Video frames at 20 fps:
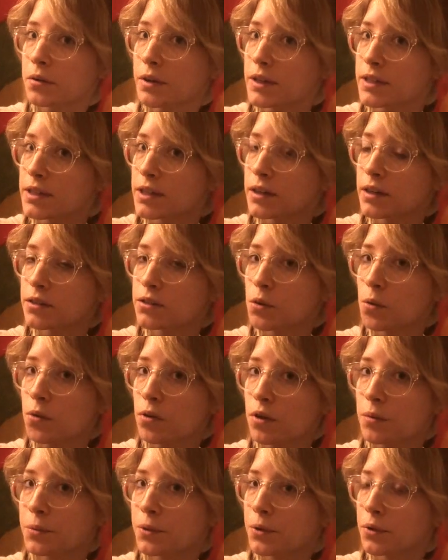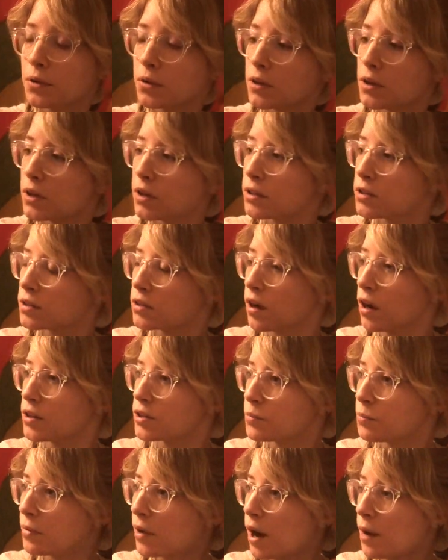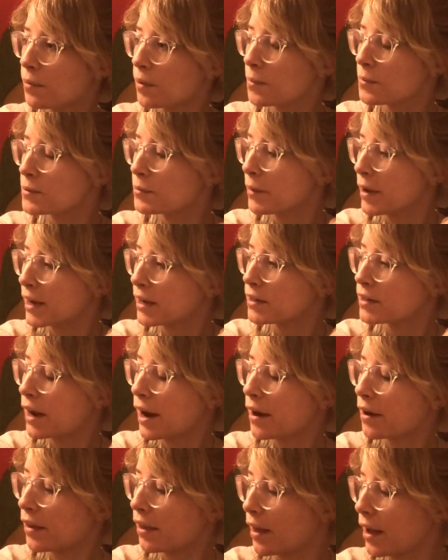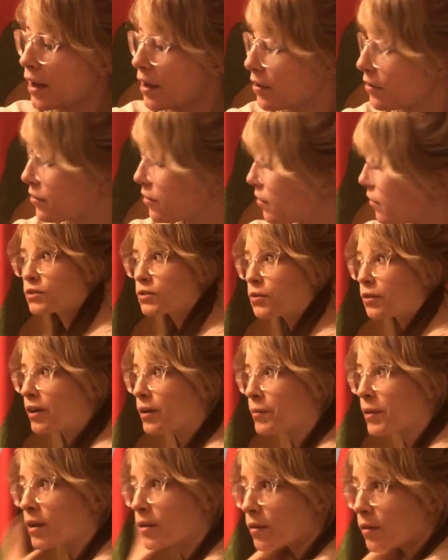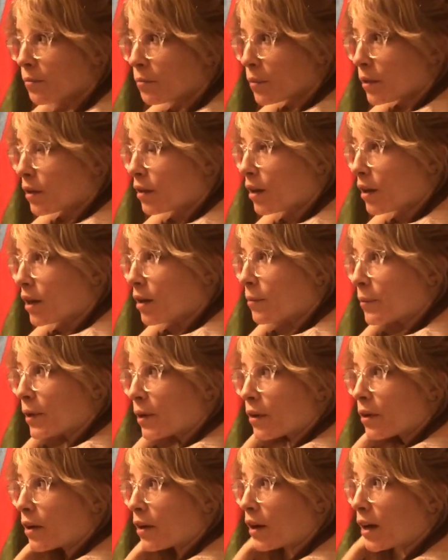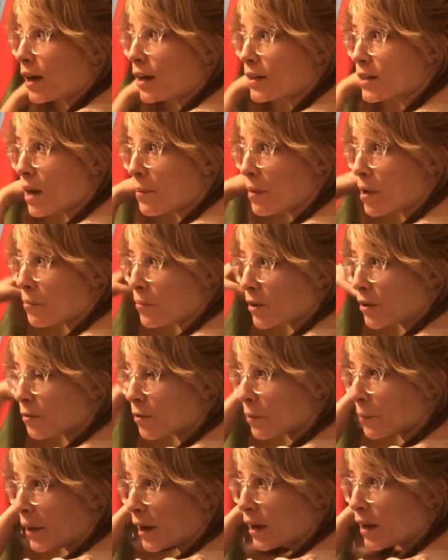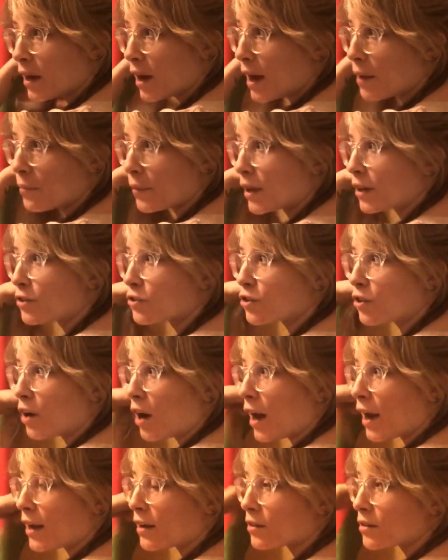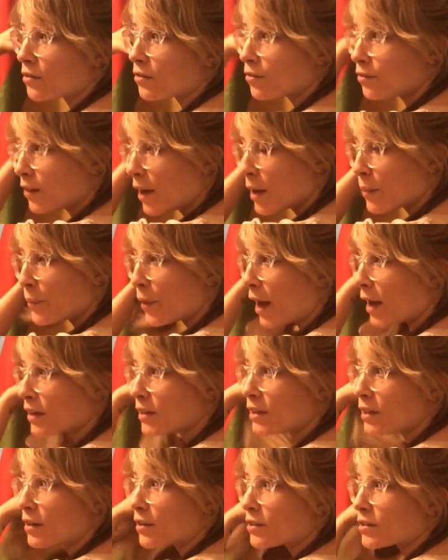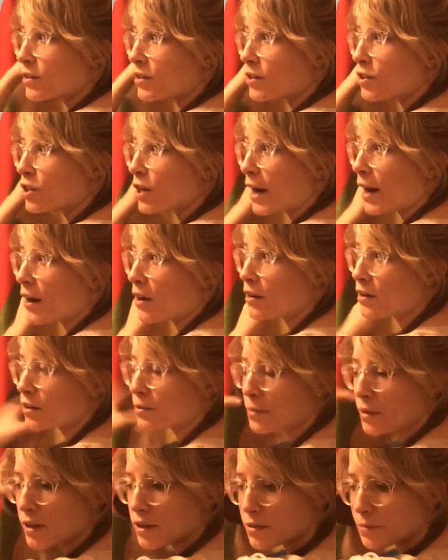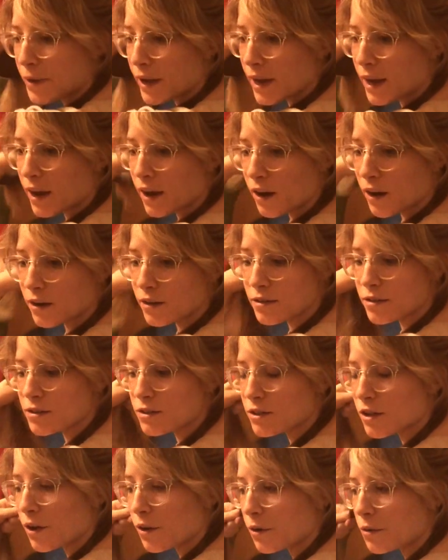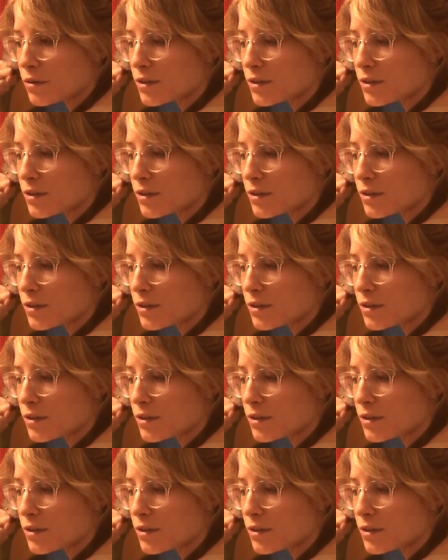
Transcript: reason. It's horrible. It's caused problems my entire life. Screaming bloody murder. Anytime I'm with Rebecca, I'm like trying to fight back tears in the chair just because my hair is so